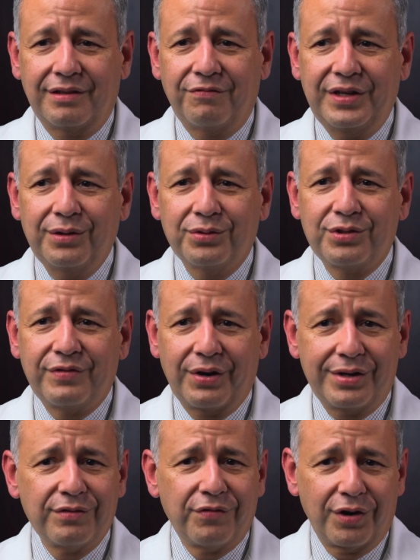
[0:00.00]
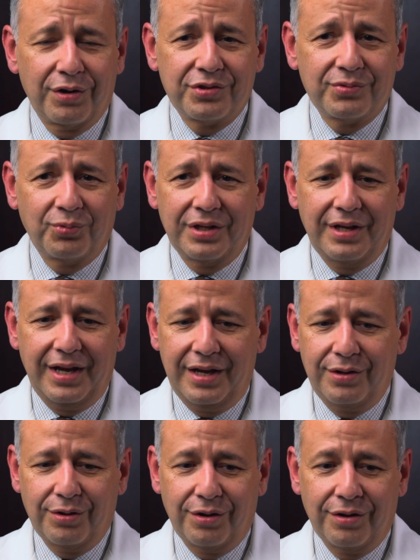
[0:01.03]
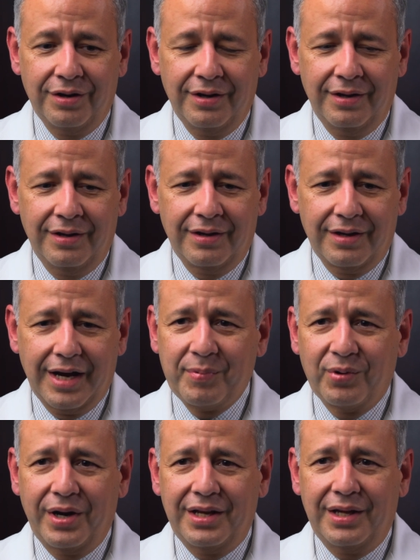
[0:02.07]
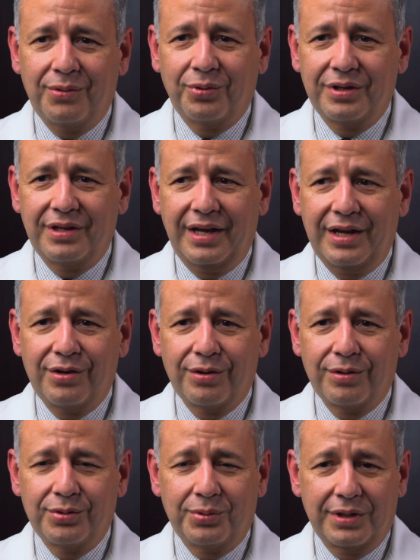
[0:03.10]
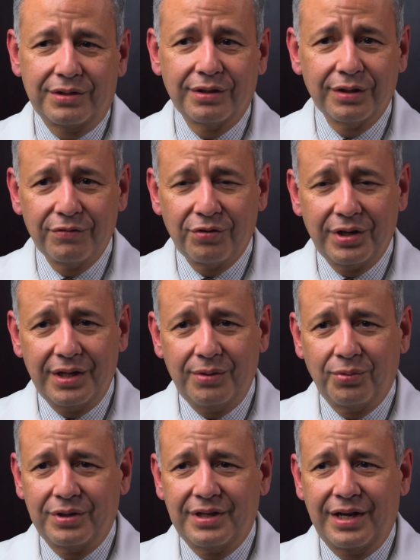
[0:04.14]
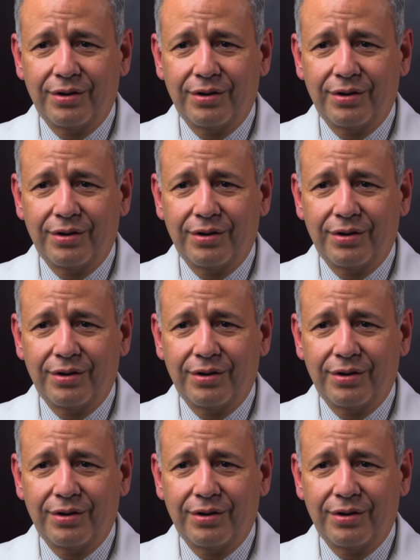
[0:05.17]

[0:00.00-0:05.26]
the field is very diverse. One day you're operating, one day you're doing a delivery, one day